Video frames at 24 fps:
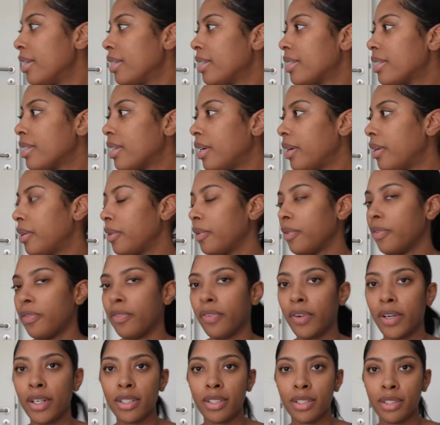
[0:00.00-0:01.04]
So
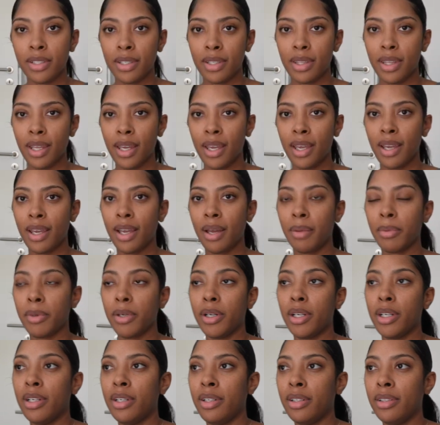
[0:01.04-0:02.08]
first thing I'm
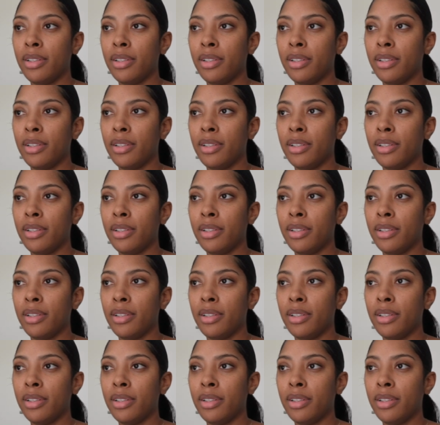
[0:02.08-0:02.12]
gonna